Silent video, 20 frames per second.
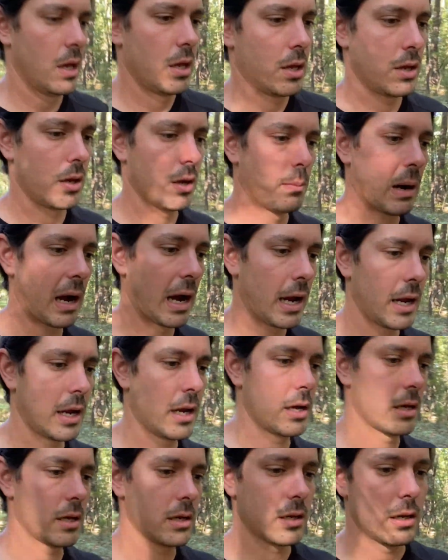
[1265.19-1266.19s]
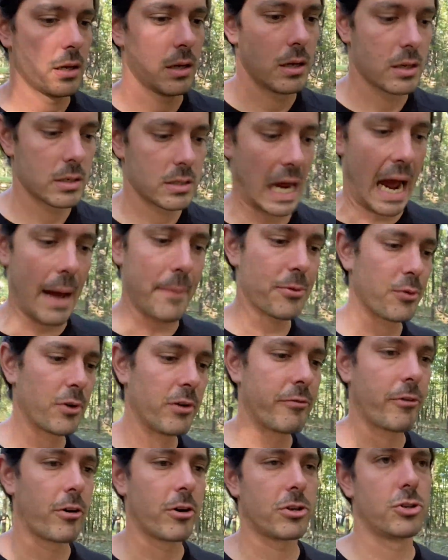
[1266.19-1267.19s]
You know, my top 3
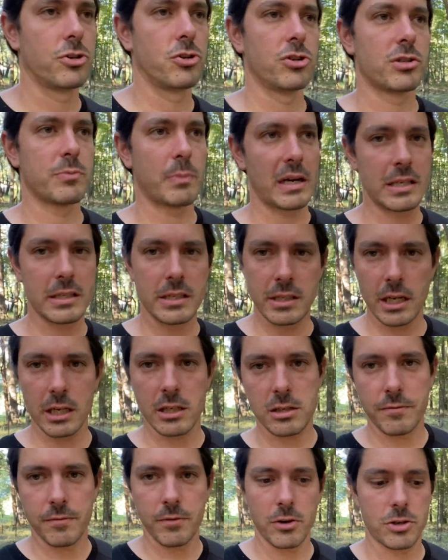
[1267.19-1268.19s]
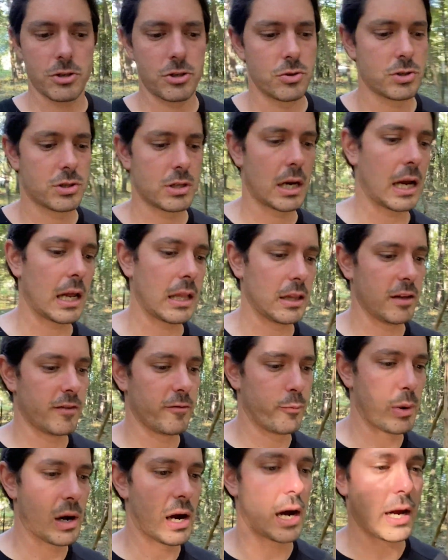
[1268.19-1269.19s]
virtues, my 6 virtues that I
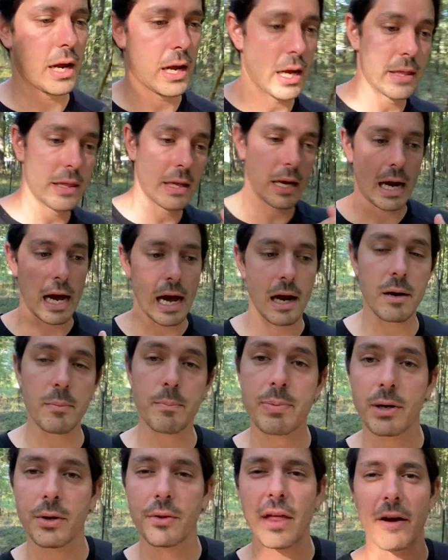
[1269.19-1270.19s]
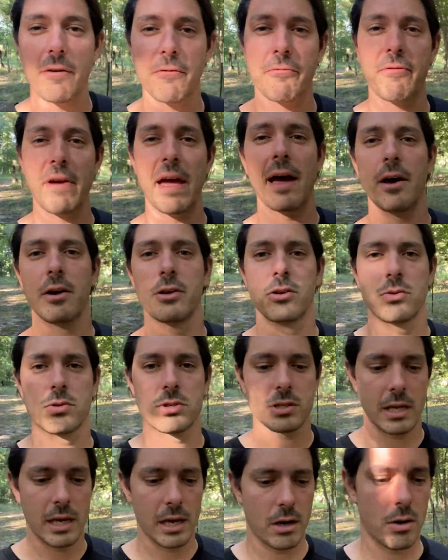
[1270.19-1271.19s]
live by, and then how to build that value
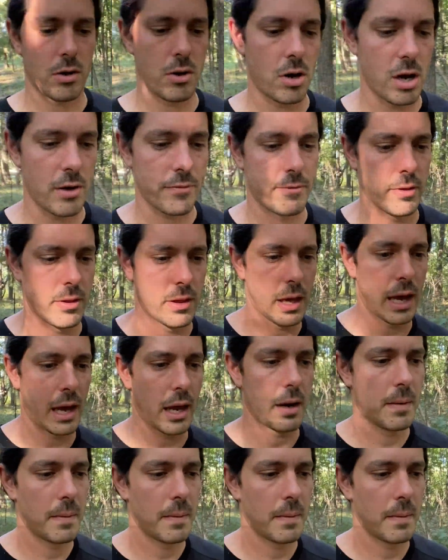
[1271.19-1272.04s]
scale off of that.